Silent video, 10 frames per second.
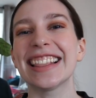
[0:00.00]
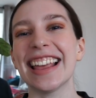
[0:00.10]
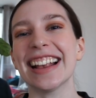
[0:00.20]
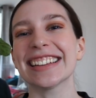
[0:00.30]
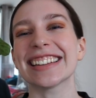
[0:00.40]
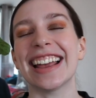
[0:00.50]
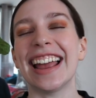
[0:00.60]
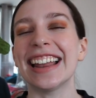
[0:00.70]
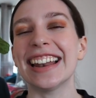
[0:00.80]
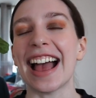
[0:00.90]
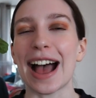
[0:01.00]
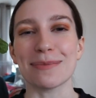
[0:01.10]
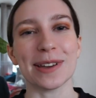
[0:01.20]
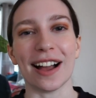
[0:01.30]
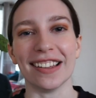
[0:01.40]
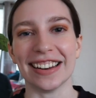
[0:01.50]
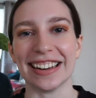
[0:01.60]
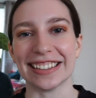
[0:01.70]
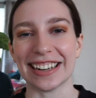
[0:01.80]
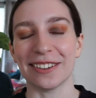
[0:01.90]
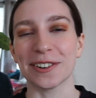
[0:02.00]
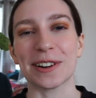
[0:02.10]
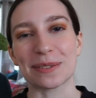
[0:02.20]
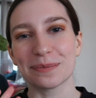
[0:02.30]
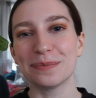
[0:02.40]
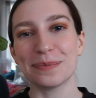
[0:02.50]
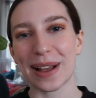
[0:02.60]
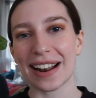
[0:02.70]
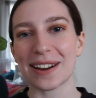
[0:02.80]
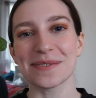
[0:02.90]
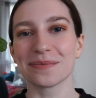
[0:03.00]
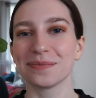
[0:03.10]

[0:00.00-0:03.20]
Thanks and happy holidays to everyone. Bye now.